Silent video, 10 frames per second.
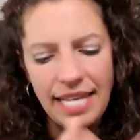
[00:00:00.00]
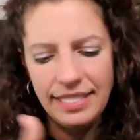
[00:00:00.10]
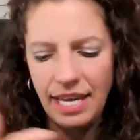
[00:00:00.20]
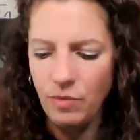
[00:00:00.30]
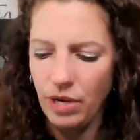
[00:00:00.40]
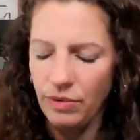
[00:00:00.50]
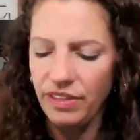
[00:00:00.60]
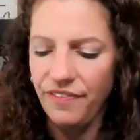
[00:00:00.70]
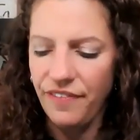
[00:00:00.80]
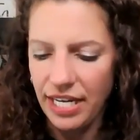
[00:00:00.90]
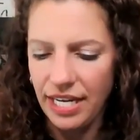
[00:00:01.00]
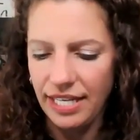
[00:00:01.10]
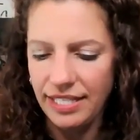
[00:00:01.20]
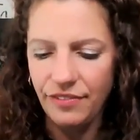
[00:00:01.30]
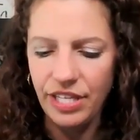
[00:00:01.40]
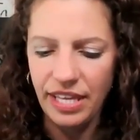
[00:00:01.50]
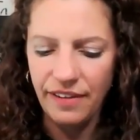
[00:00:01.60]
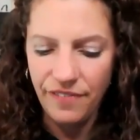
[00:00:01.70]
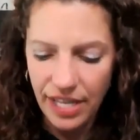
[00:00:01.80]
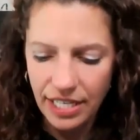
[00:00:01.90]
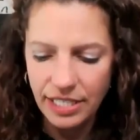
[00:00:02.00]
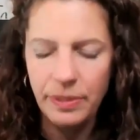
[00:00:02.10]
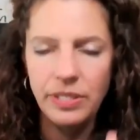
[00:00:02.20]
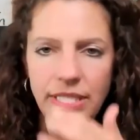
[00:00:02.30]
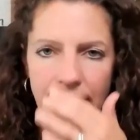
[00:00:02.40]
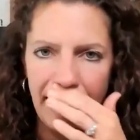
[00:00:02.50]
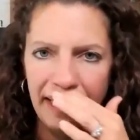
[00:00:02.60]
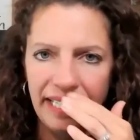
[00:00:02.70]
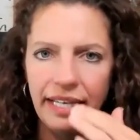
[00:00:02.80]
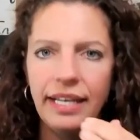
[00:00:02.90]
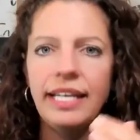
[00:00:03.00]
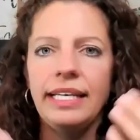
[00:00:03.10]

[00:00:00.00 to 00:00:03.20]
think that same way with fitness. If we think fitness personality,